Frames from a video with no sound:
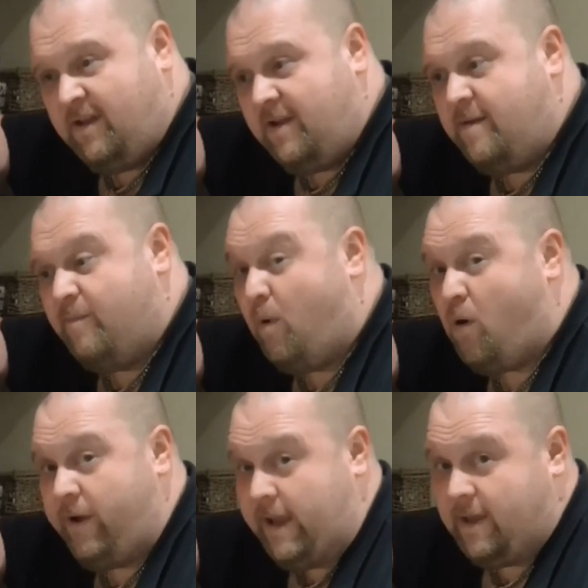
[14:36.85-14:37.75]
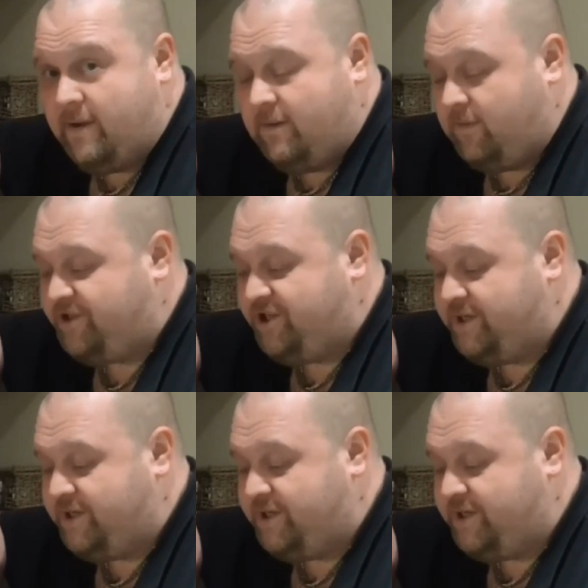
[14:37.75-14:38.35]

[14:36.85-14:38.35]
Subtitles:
in Moray, which